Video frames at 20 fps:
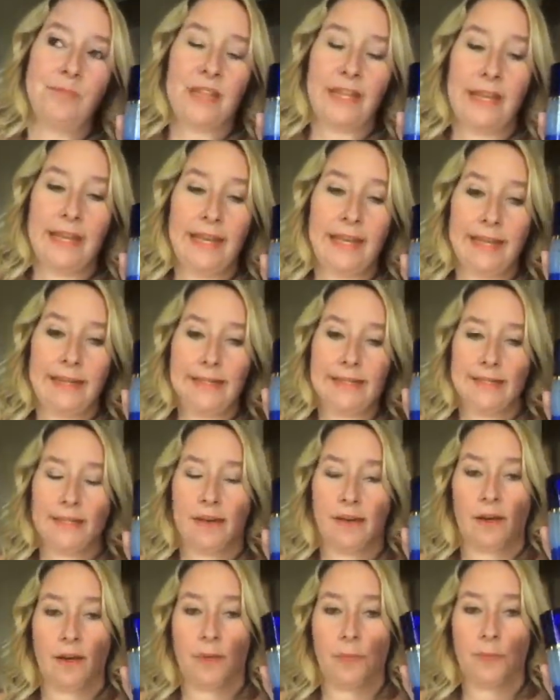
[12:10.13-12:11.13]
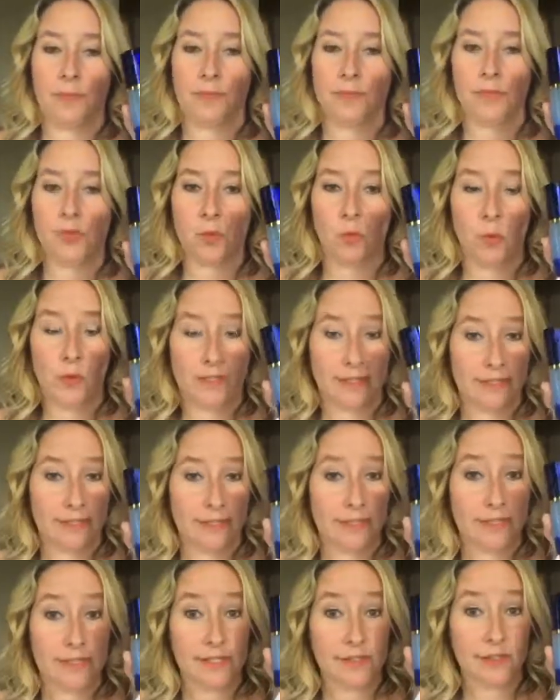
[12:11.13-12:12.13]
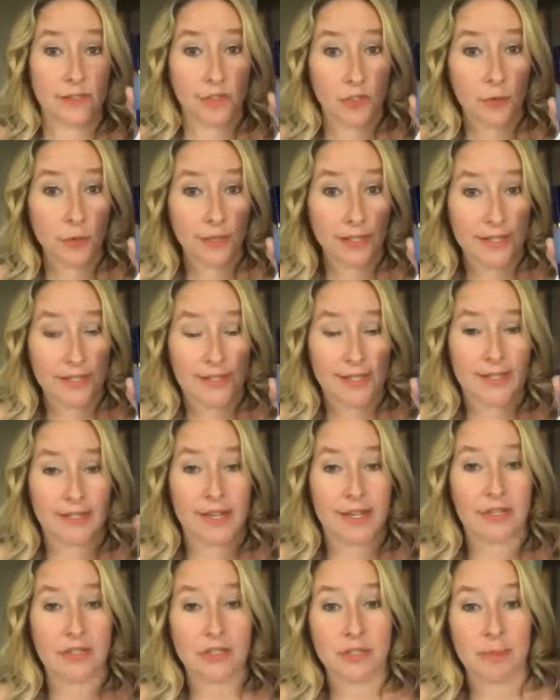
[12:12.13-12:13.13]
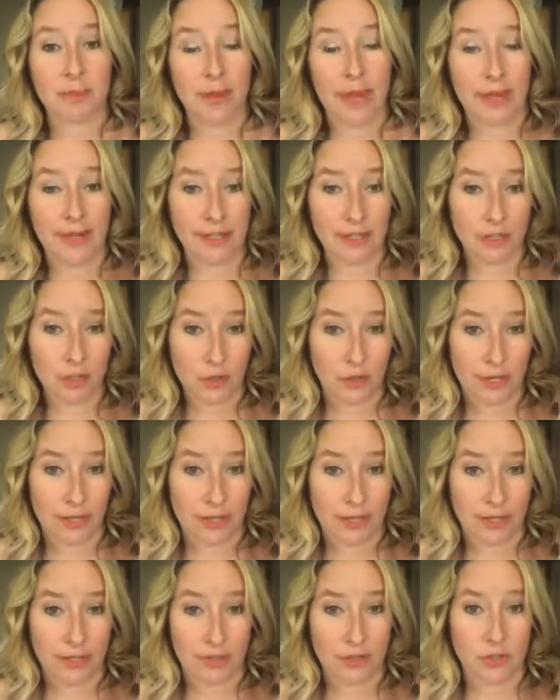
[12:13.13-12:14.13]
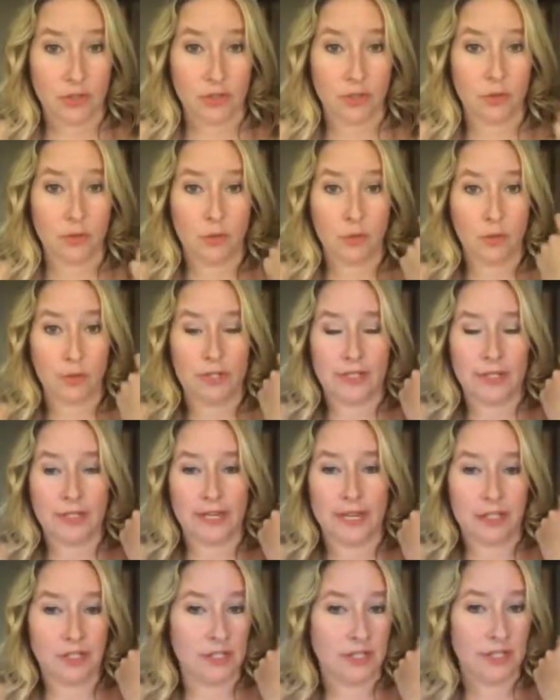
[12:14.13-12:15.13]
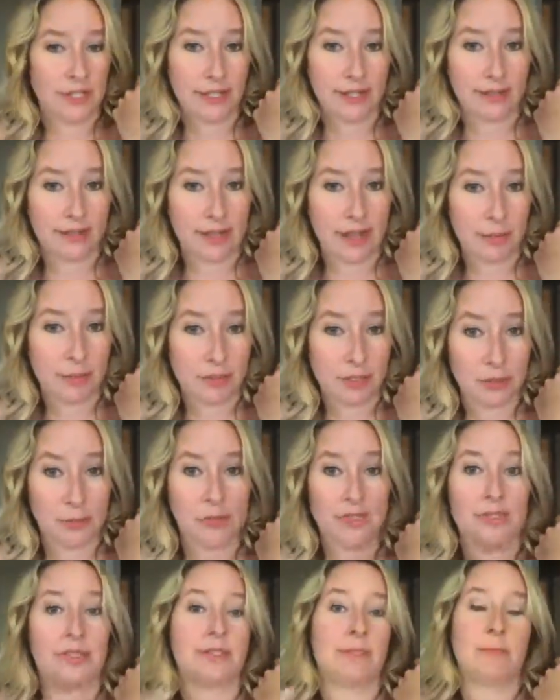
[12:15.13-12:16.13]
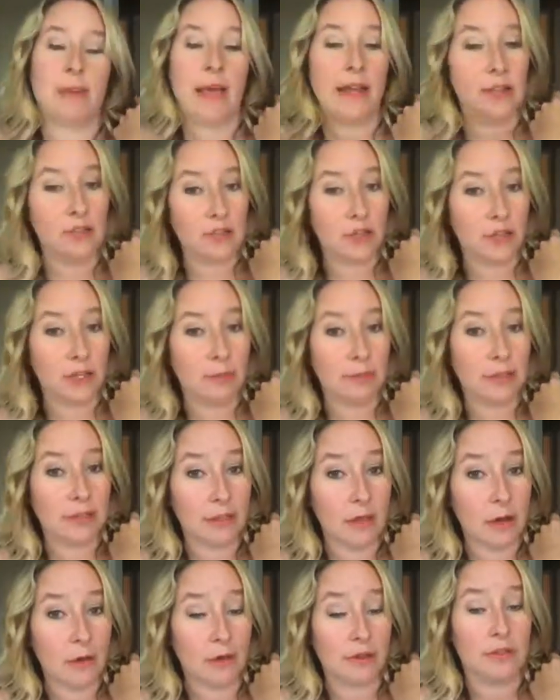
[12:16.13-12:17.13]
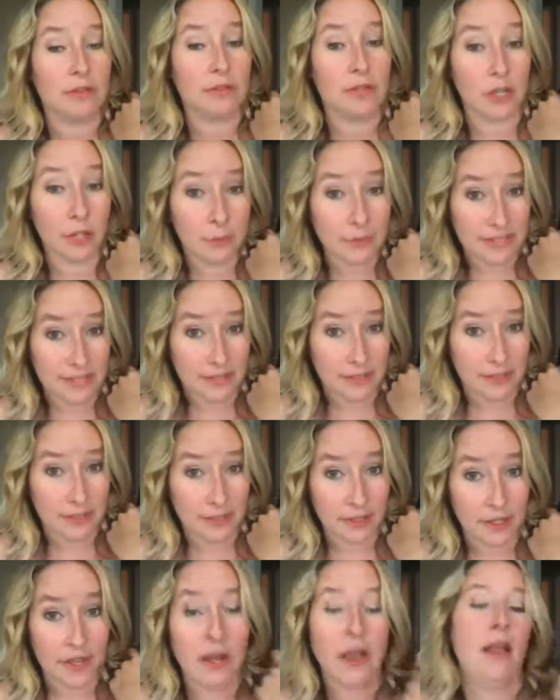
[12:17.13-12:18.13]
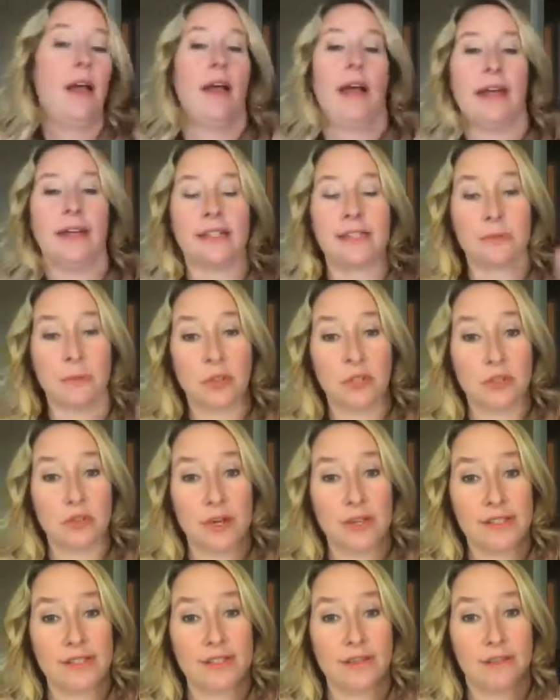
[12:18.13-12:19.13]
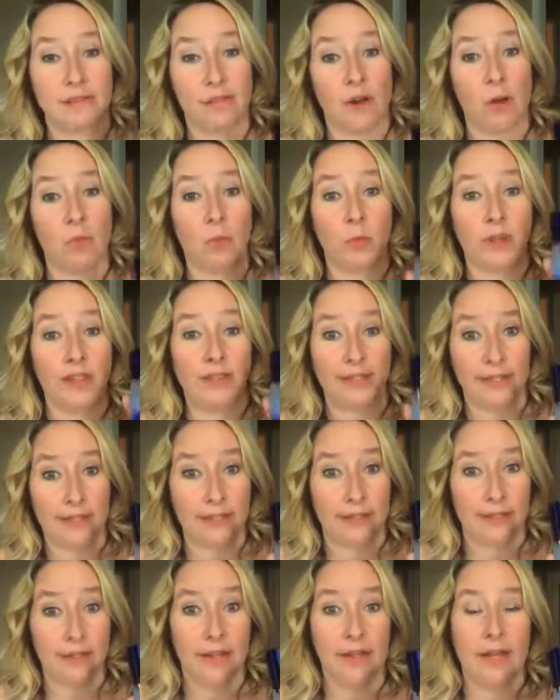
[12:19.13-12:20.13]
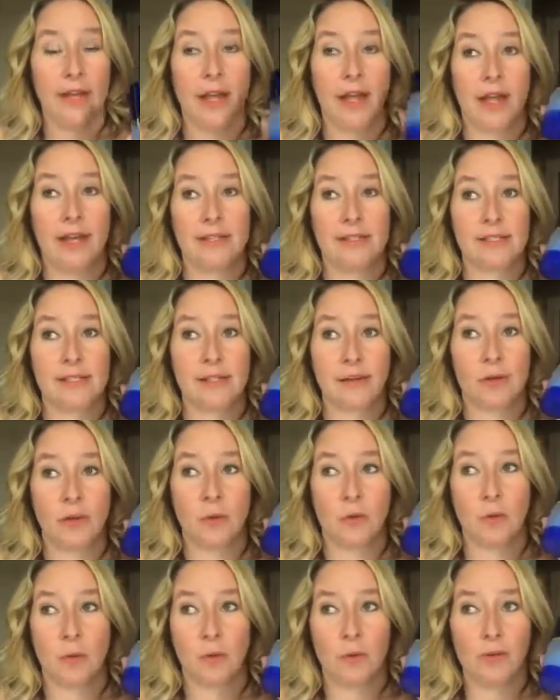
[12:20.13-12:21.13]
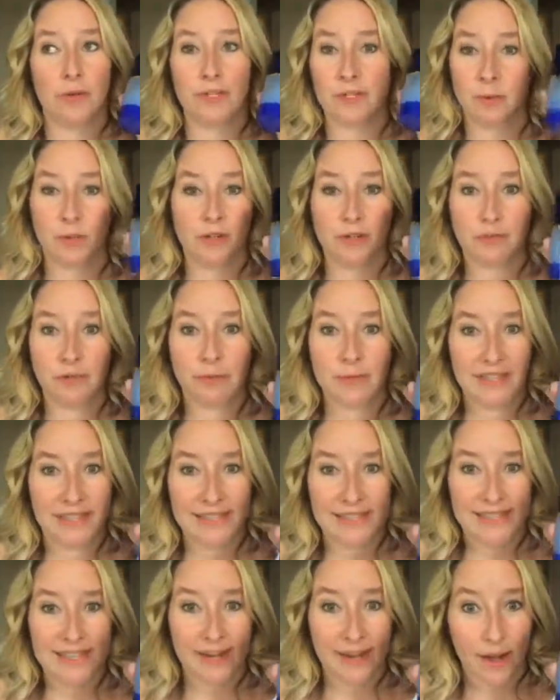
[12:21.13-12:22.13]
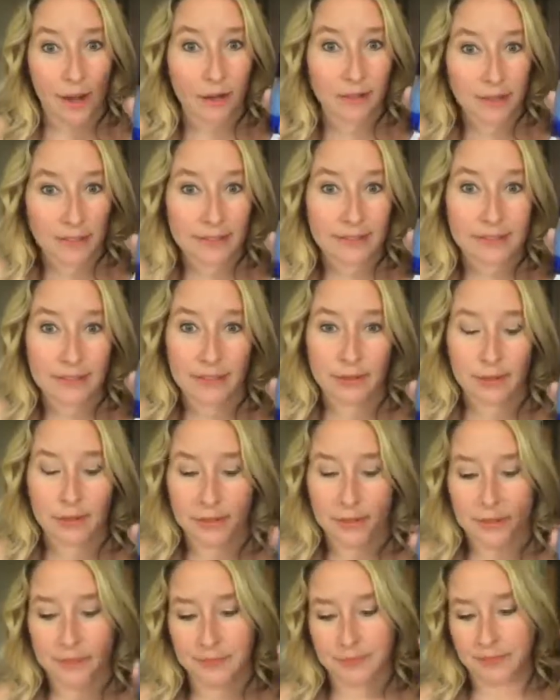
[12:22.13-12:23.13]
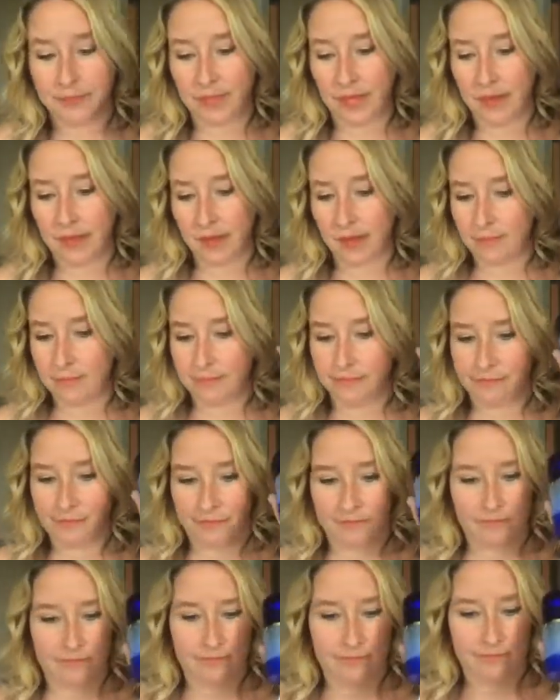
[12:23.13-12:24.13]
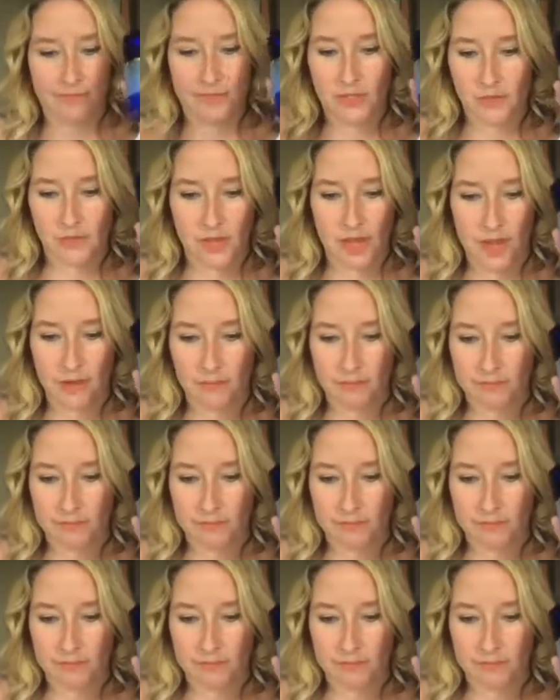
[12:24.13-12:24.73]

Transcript: And so what this is doing is it's actually penetrating to, it's not just sitting on the epidermis, it's penetrating below to the dermis layer, and it's moisturizing from within. And so it's working from the inside out, like literally. So yeah.